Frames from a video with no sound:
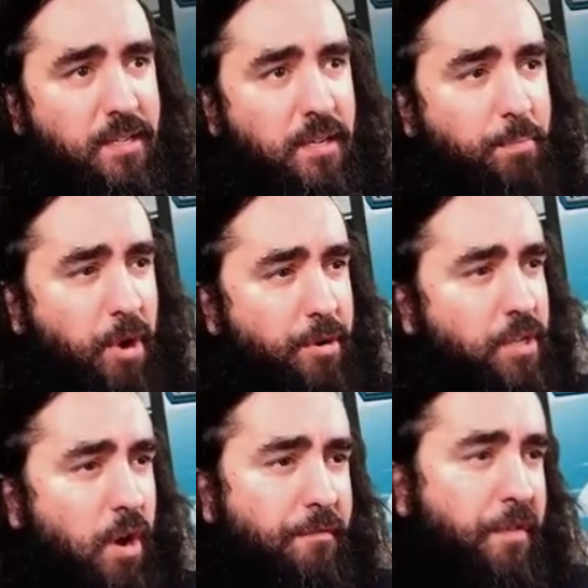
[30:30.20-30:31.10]
Opponent's
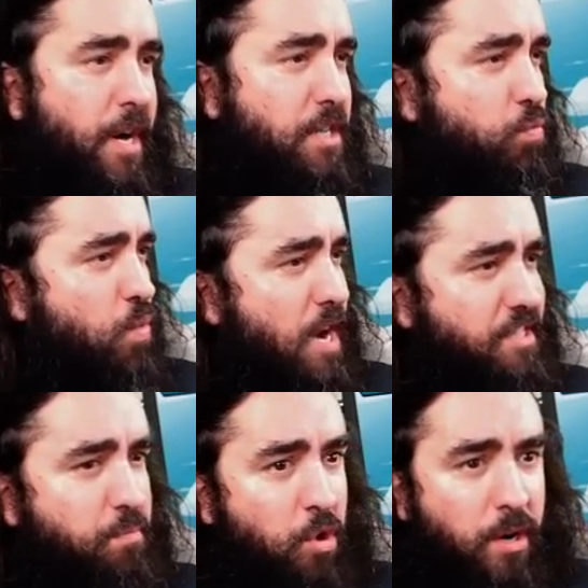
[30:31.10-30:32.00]
going first
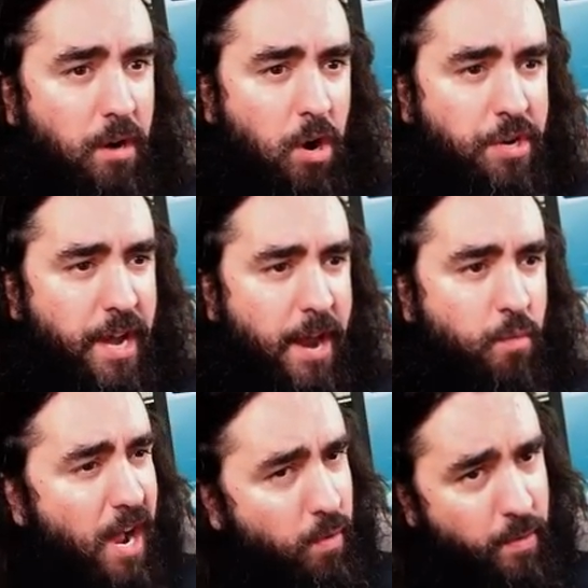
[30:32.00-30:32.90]
once more. Okay,
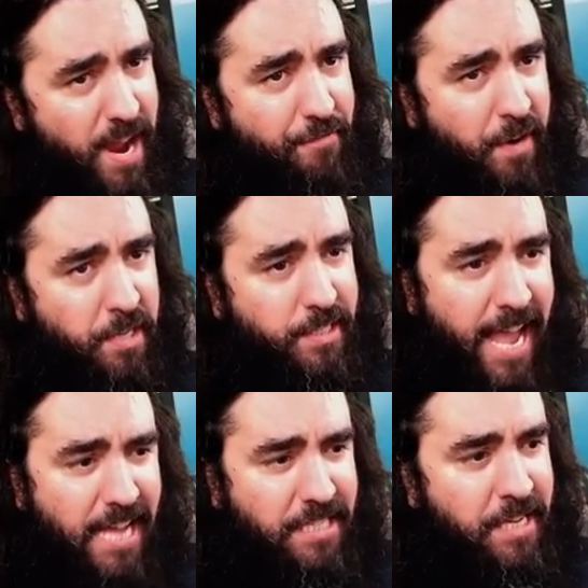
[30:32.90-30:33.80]
well, we went first
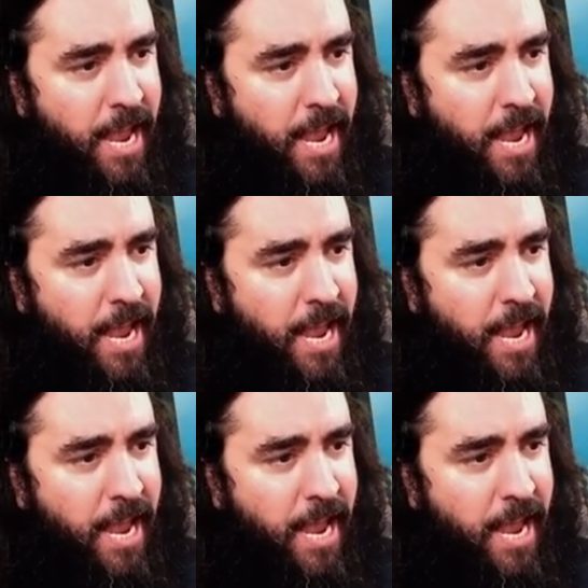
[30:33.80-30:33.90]
last